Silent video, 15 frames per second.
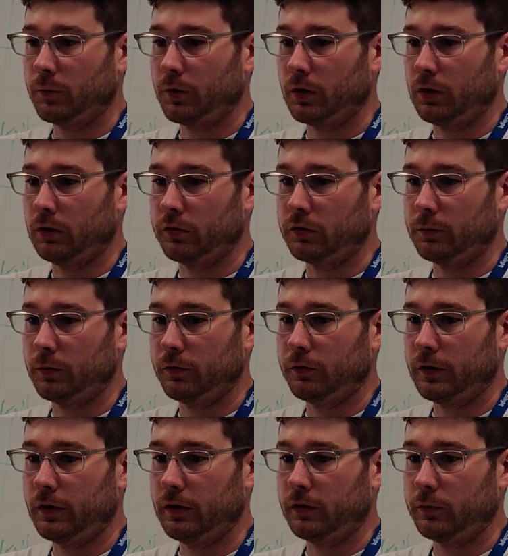I'm going to
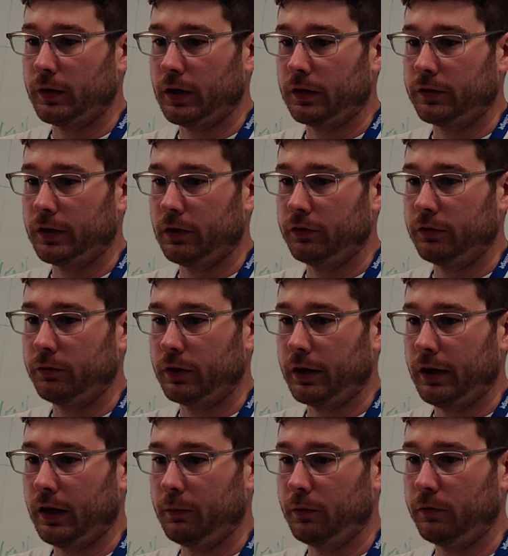simplify this back down to what
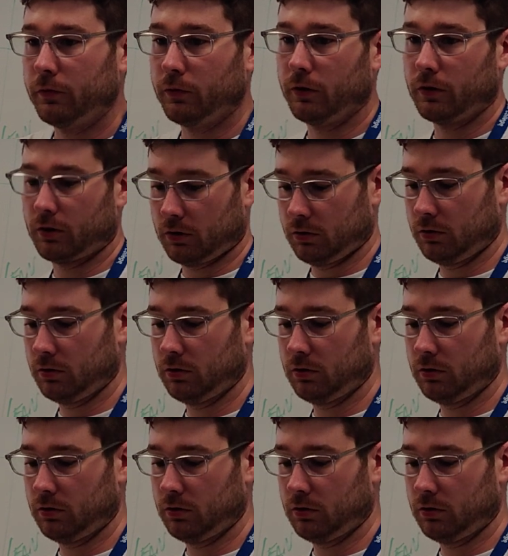I had before.